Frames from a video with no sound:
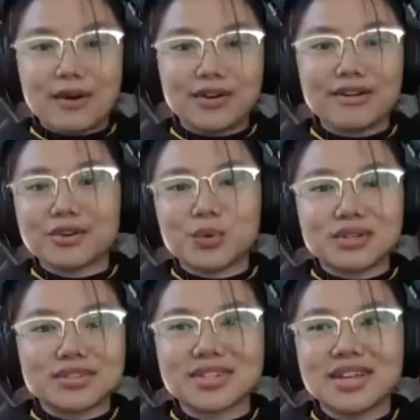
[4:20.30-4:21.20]
now, and
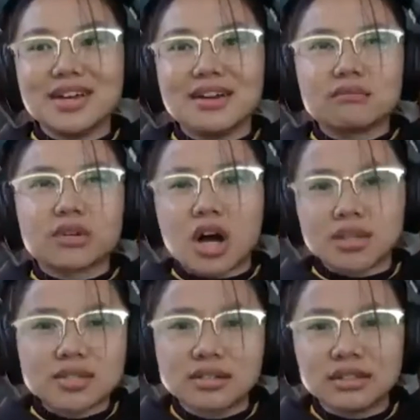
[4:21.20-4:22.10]
everyone's
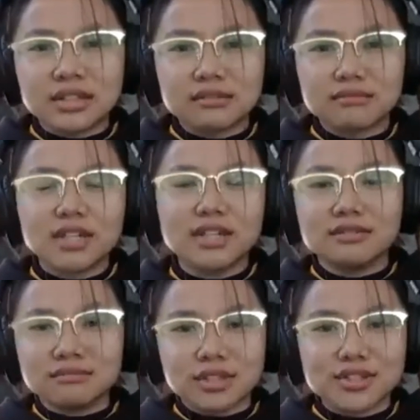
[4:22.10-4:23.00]
constantly
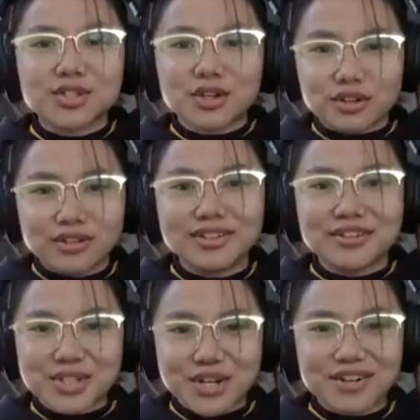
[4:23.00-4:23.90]
in a circle
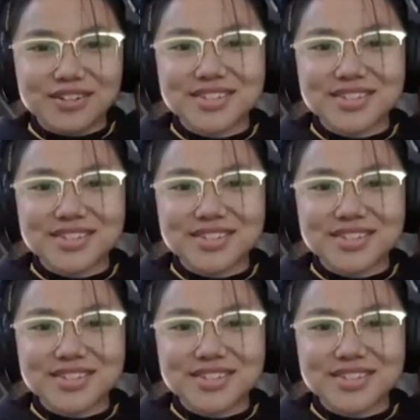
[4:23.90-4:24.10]
of struggle.